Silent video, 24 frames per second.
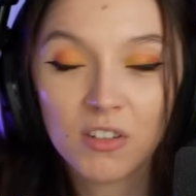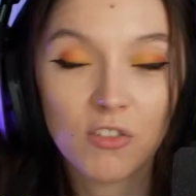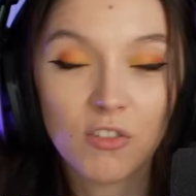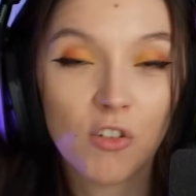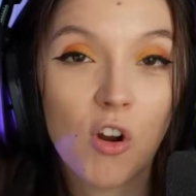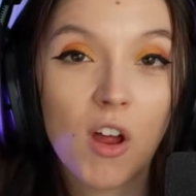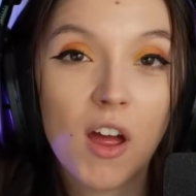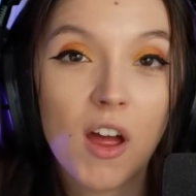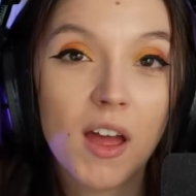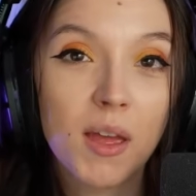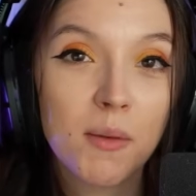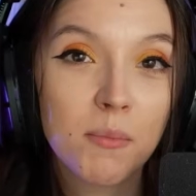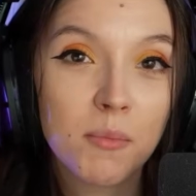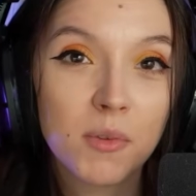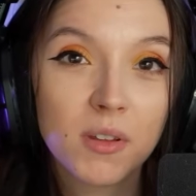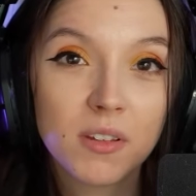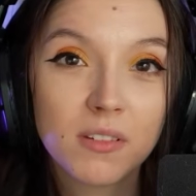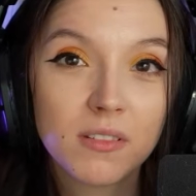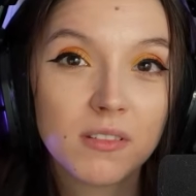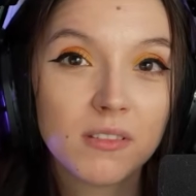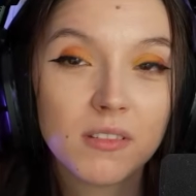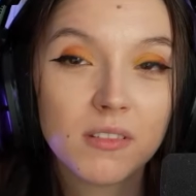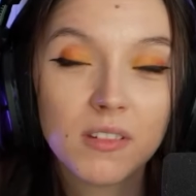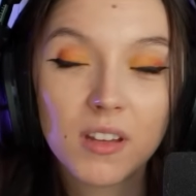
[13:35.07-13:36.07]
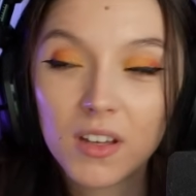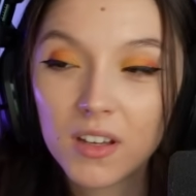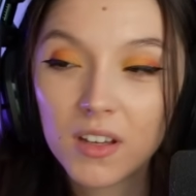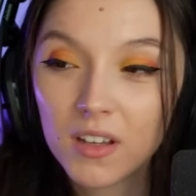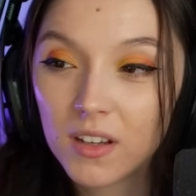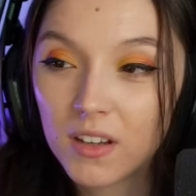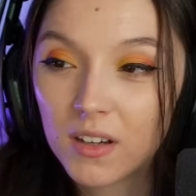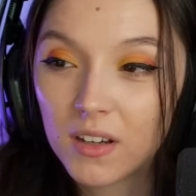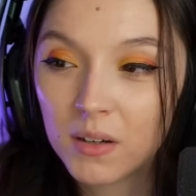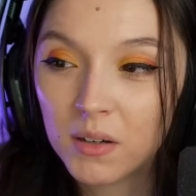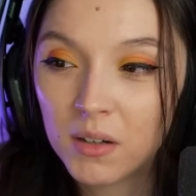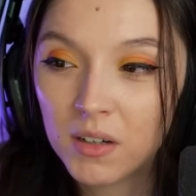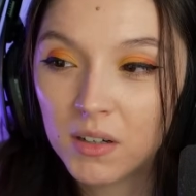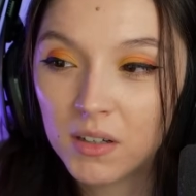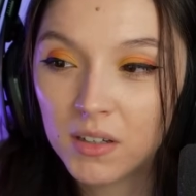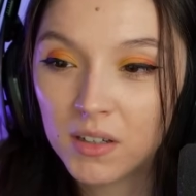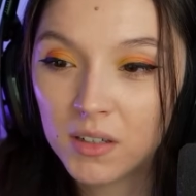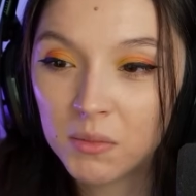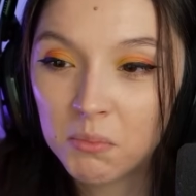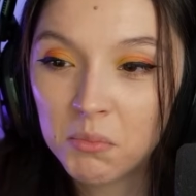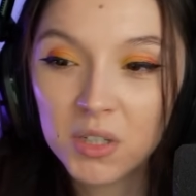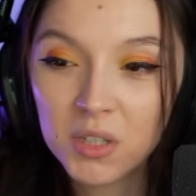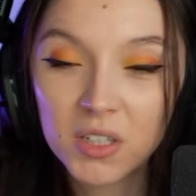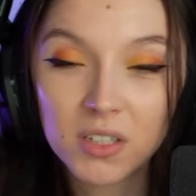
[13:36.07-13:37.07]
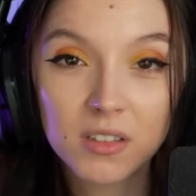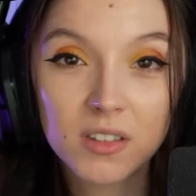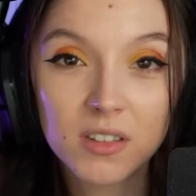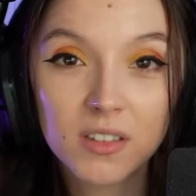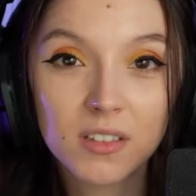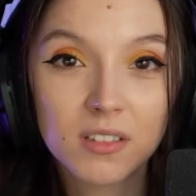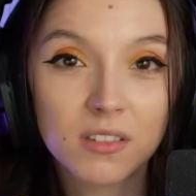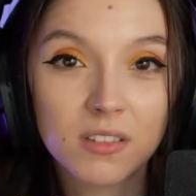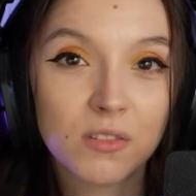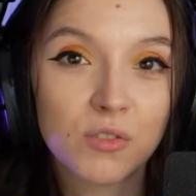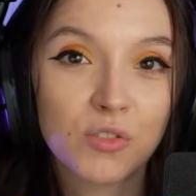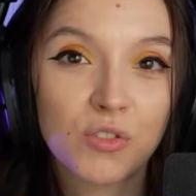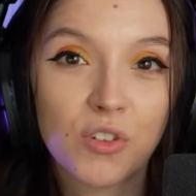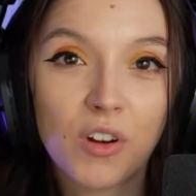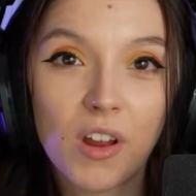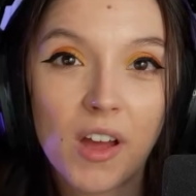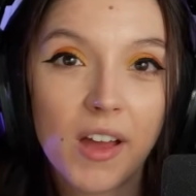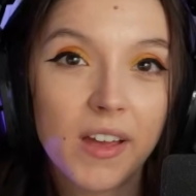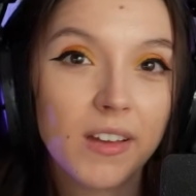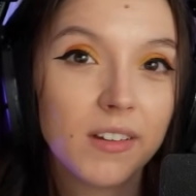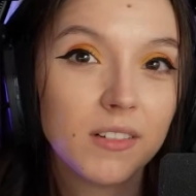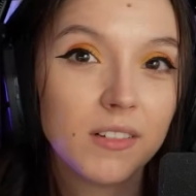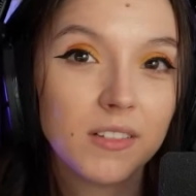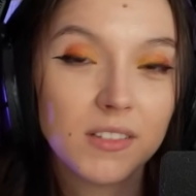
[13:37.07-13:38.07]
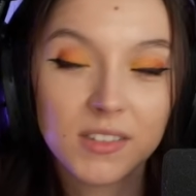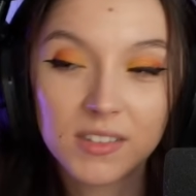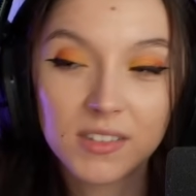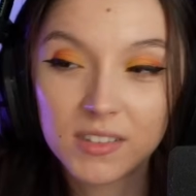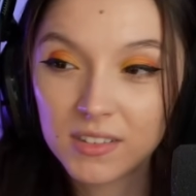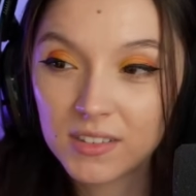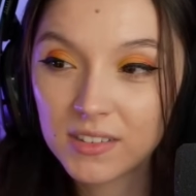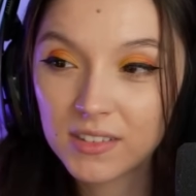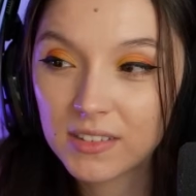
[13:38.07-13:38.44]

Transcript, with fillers: crime and uh, murder trials and